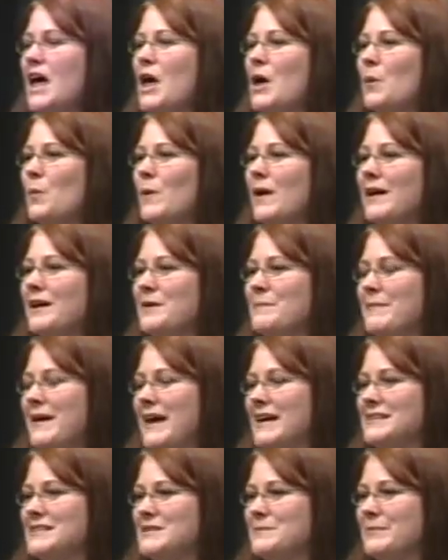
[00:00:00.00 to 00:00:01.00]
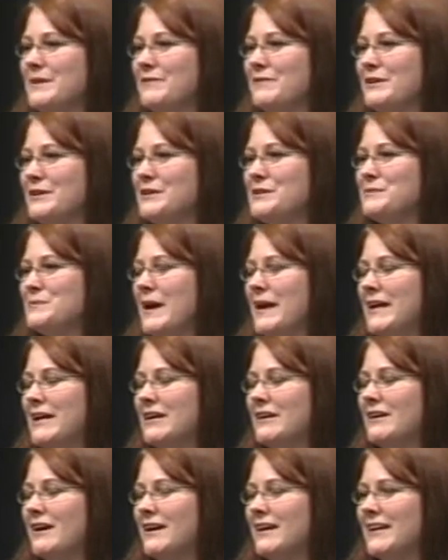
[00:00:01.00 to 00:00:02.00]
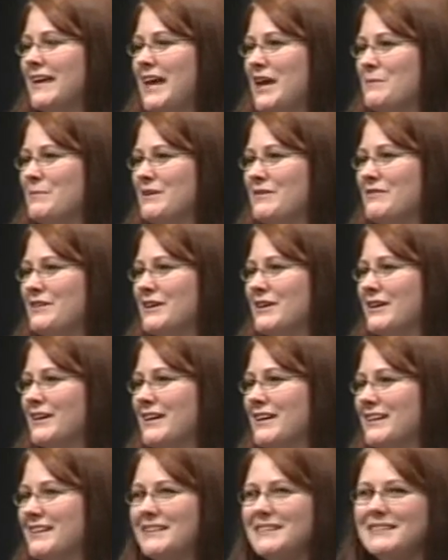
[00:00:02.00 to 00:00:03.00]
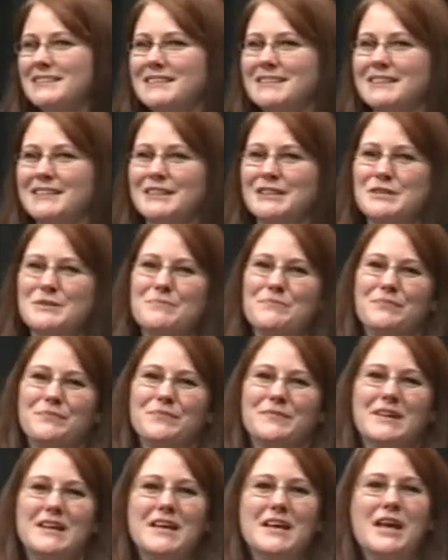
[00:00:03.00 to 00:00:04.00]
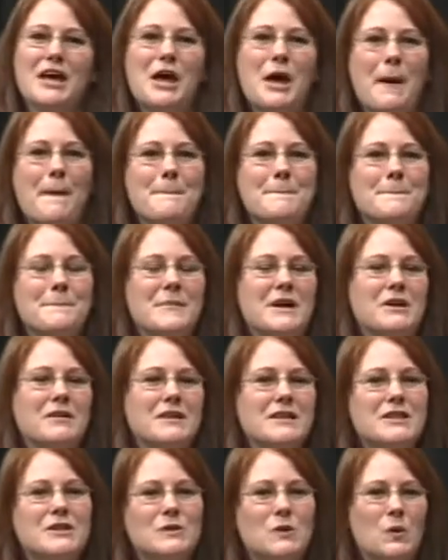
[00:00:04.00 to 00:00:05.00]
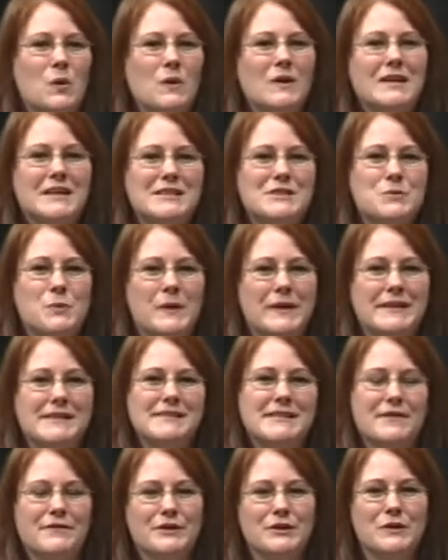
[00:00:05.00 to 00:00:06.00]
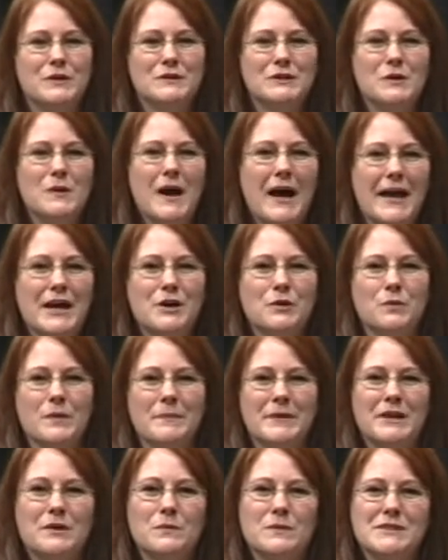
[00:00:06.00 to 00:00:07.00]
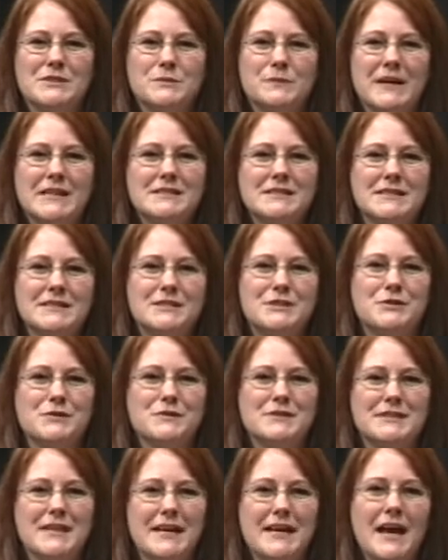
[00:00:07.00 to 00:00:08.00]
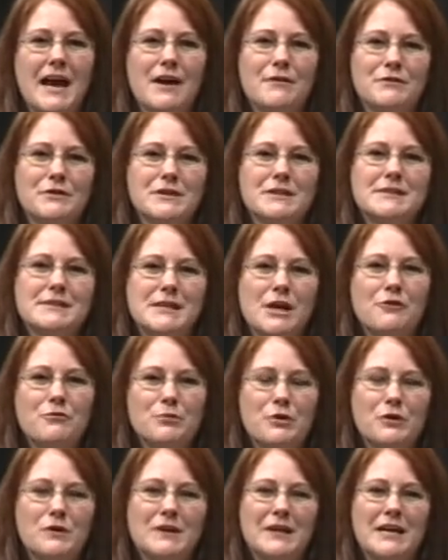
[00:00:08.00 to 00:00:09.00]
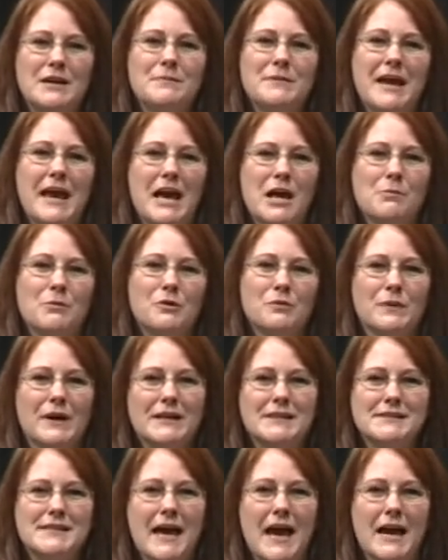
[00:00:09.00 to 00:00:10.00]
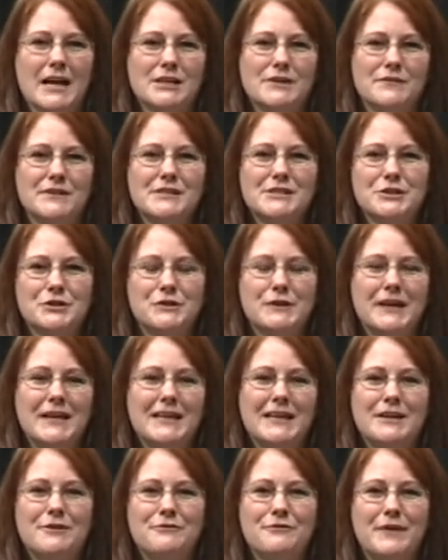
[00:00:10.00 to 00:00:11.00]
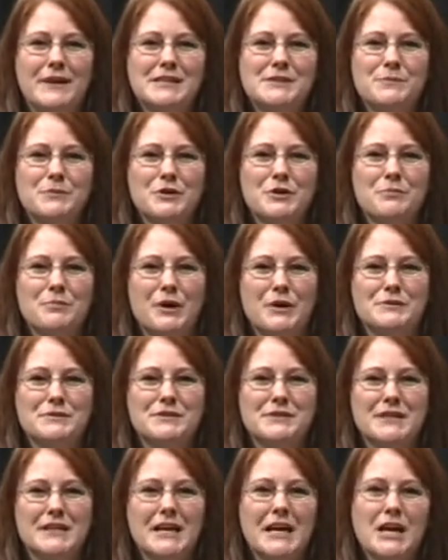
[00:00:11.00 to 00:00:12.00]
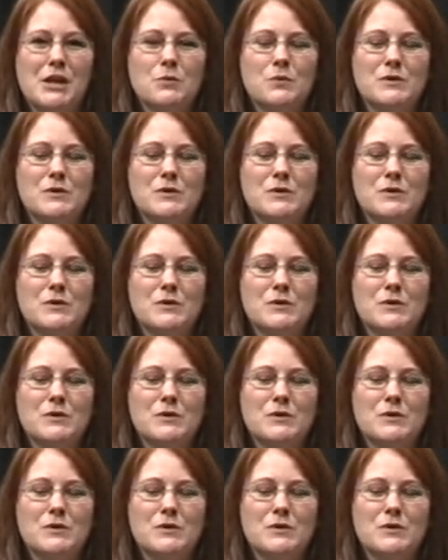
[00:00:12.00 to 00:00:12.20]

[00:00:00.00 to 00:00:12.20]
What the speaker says: Welcome back to the Beaver News right here on KBVR. Meredith Lowell, a 27-year-old Ohio woman, was arrested Tuesday after the self-proclaimed animal rights activist created a Facebook posting in which